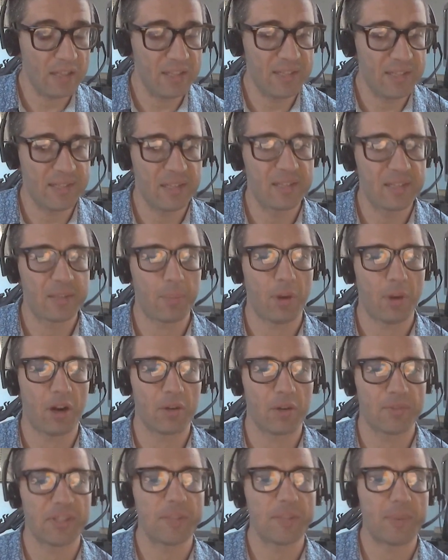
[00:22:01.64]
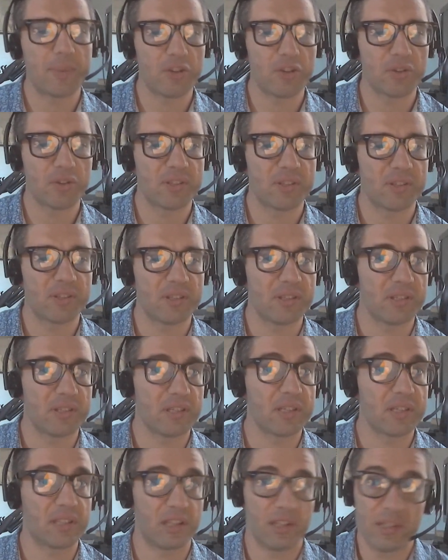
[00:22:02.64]
this is the part of the spatial
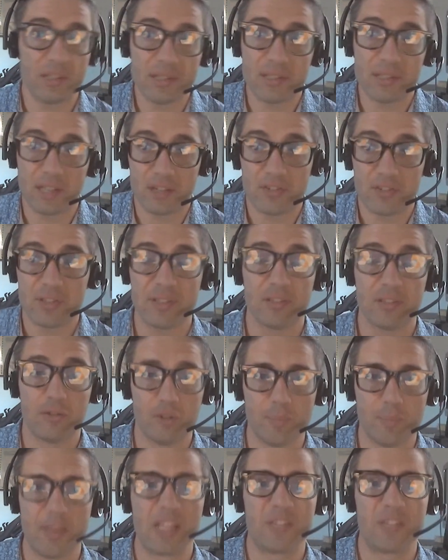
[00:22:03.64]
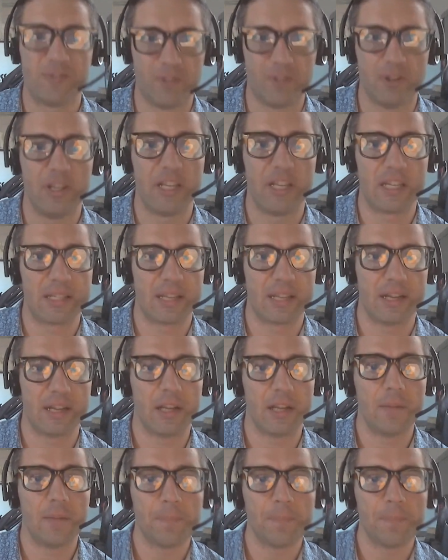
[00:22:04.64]
statistics that still remains very exciting.